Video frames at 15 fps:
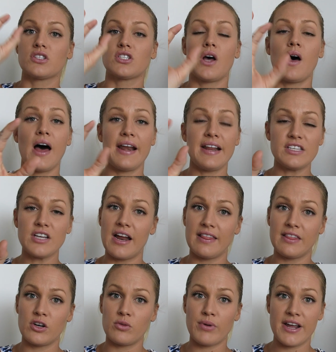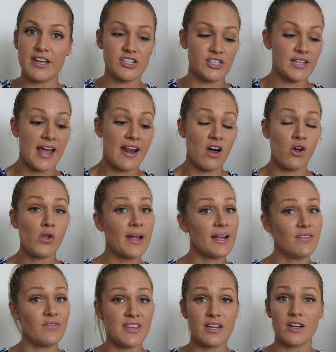tiny, tiny little breakages. And all I
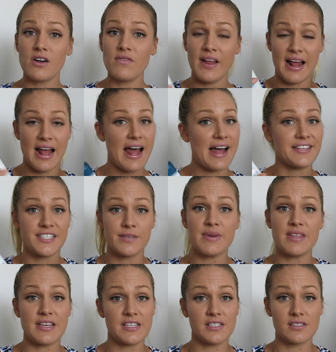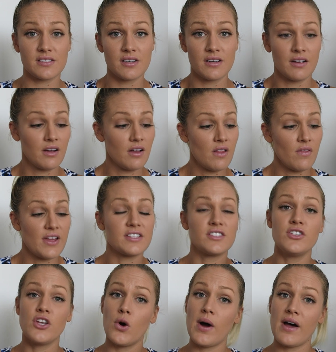can think of, it has to be these. There's
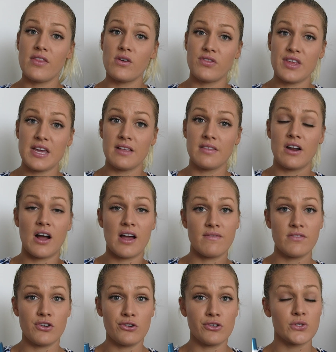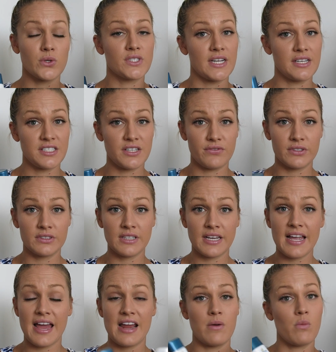no other thing that I've used or done
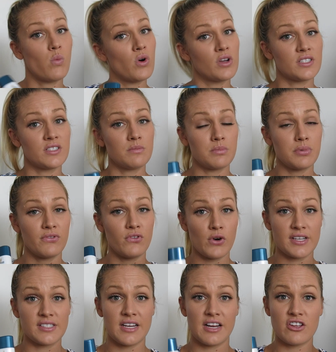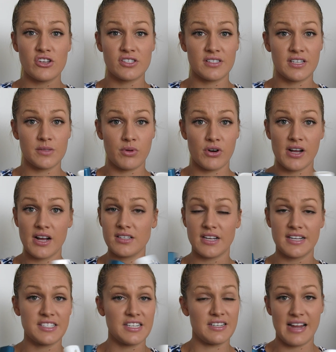differently. And it wasn't before I started using these products.
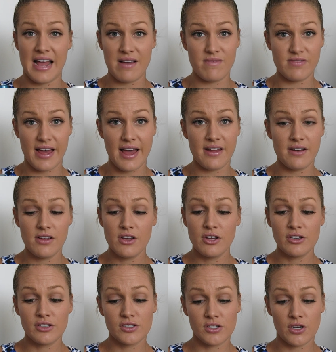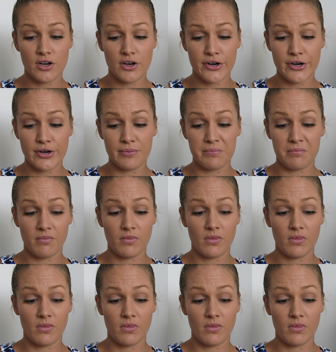I didn't have that. So